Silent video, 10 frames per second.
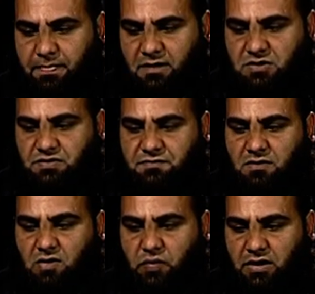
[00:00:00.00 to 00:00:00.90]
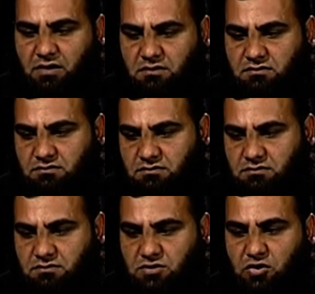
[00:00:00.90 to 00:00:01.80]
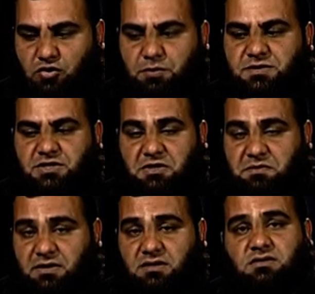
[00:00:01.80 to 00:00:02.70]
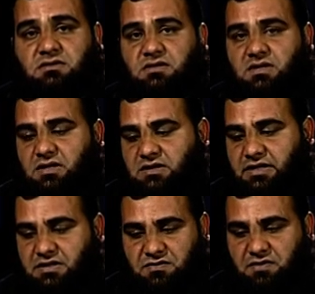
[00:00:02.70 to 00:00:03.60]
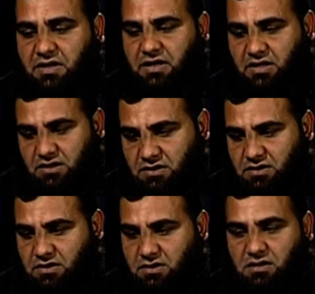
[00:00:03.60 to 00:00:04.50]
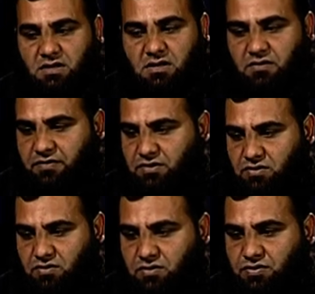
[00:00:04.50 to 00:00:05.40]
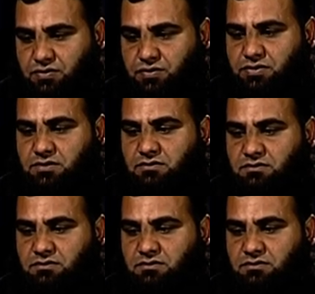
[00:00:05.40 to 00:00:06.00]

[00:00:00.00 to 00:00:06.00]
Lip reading: is following the loop statement. That's why we did not use